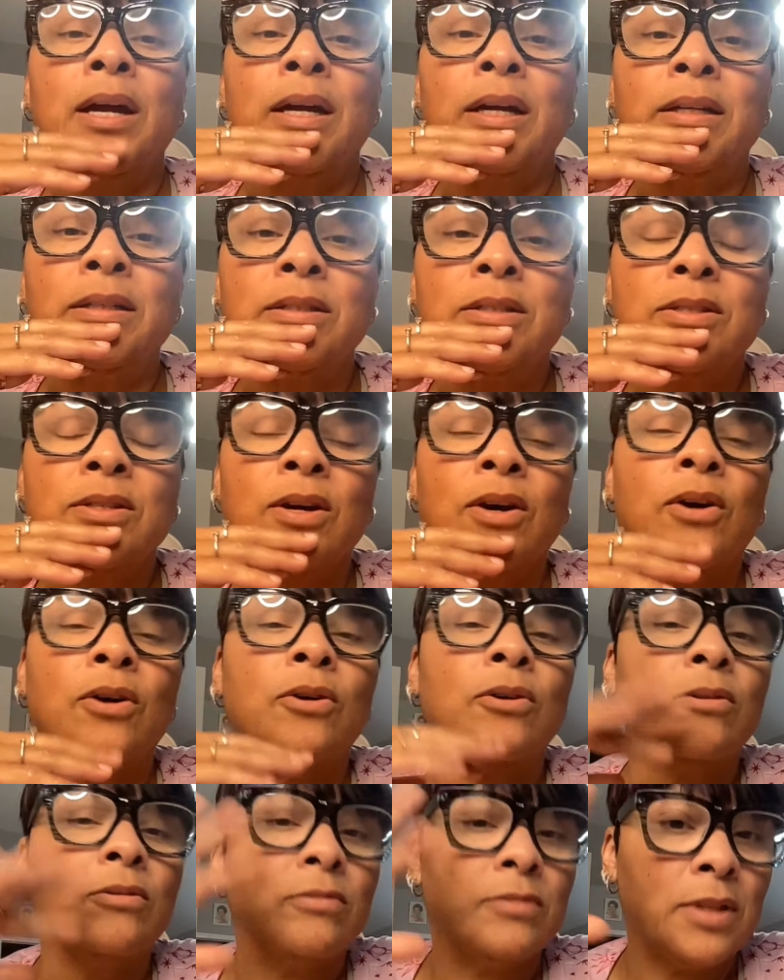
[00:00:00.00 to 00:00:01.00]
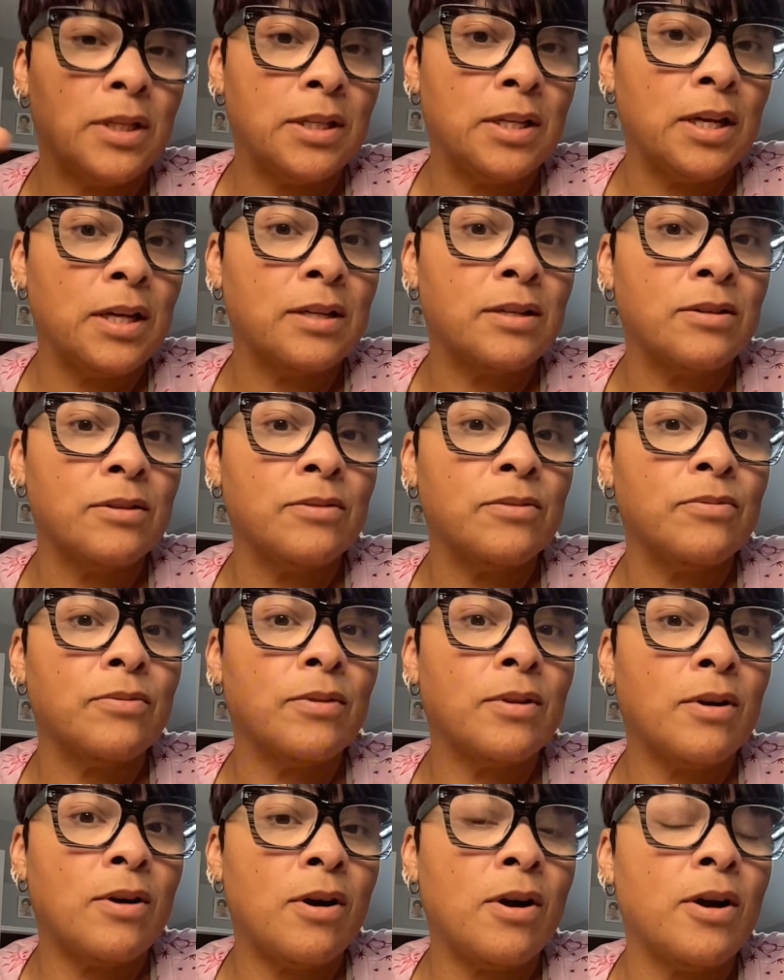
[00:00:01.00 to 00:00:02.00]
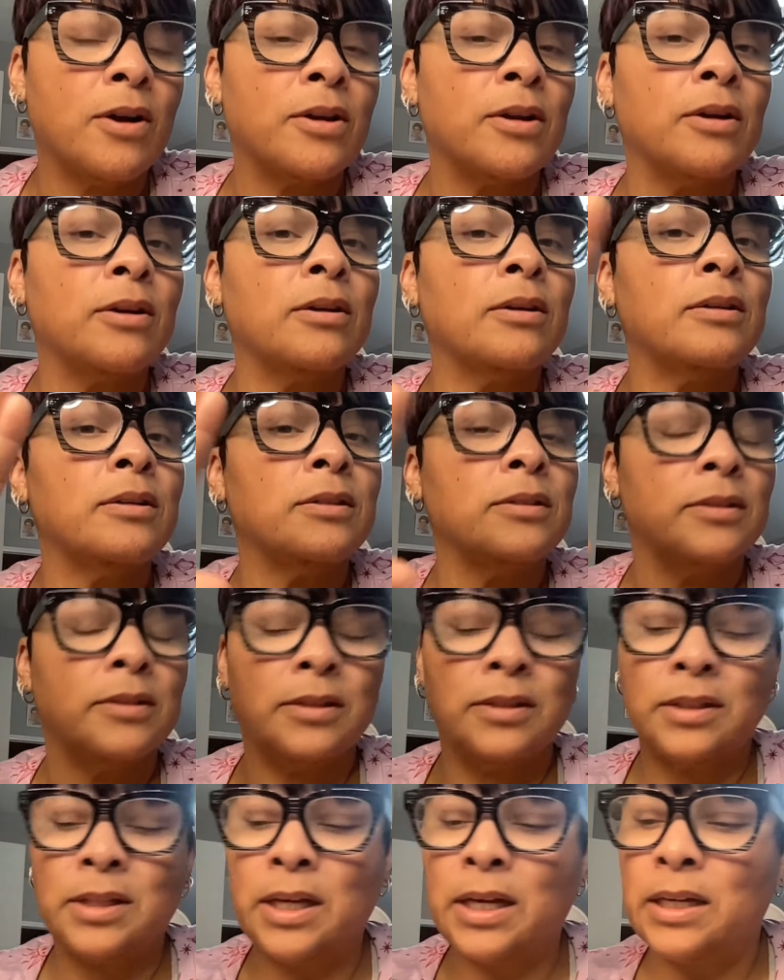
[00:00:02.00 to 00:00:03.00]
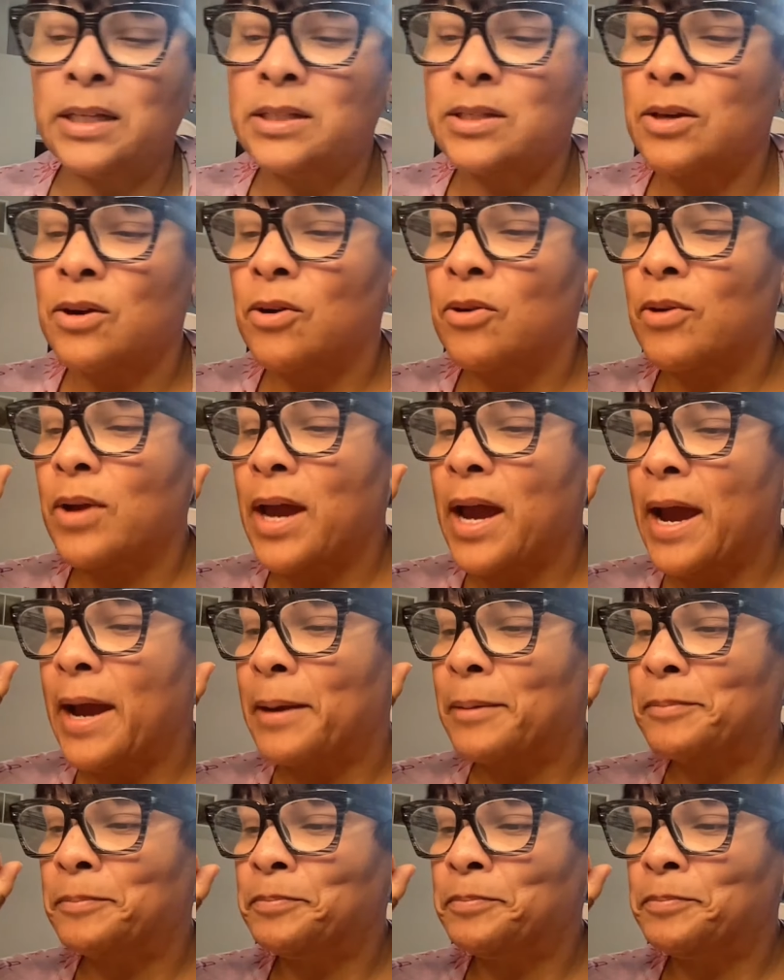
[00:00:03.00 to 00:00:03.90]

and so detective carter says okay